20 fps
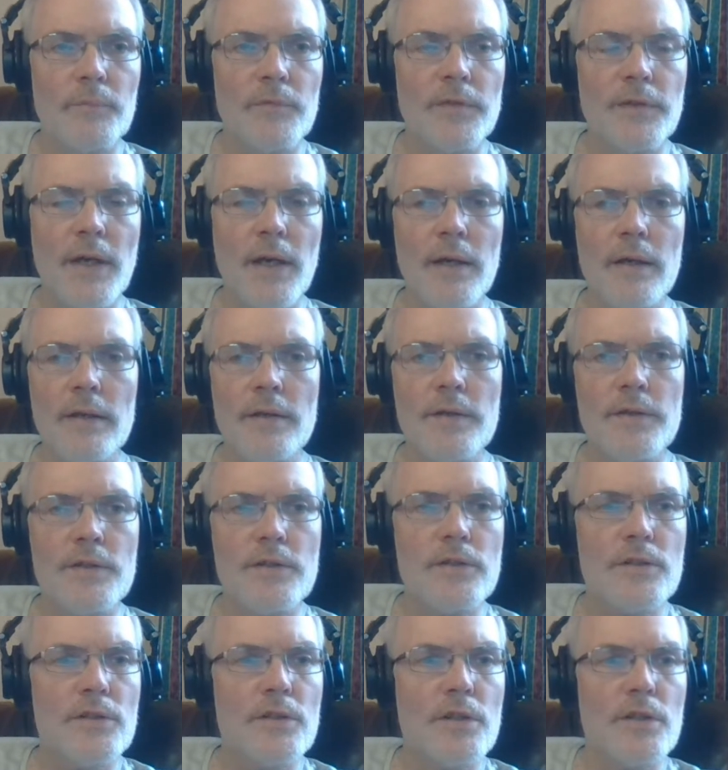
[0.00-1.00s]
Today,
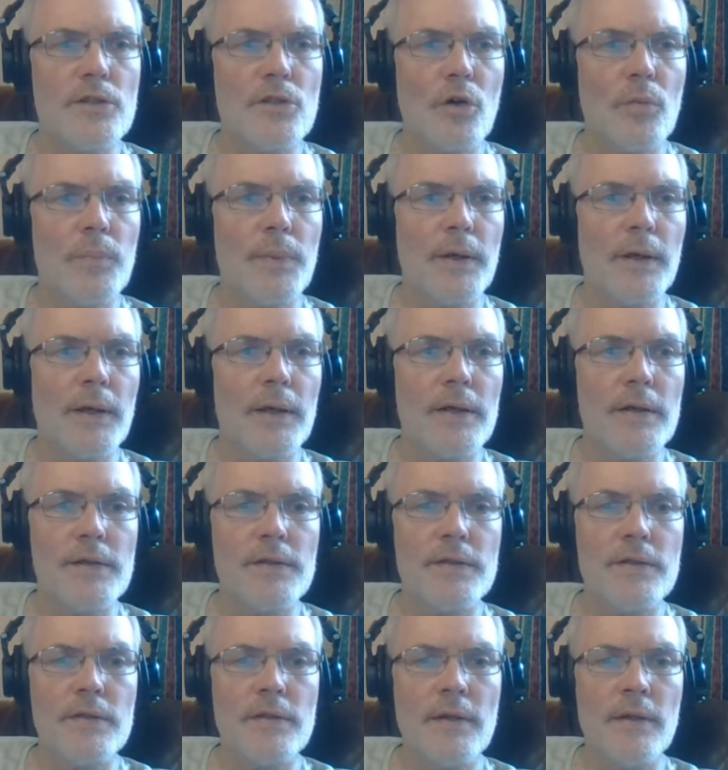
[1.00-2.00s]
the topic
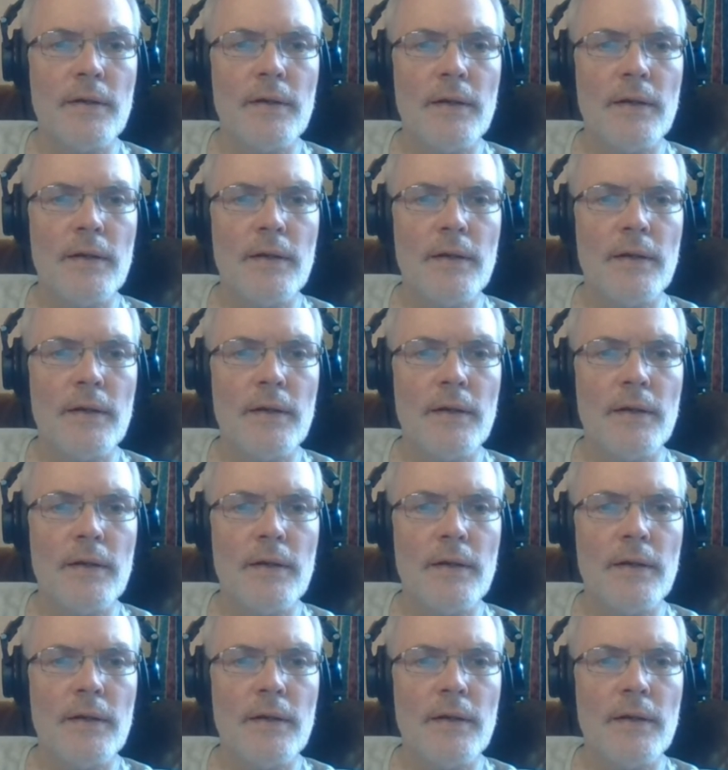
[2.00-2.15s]
is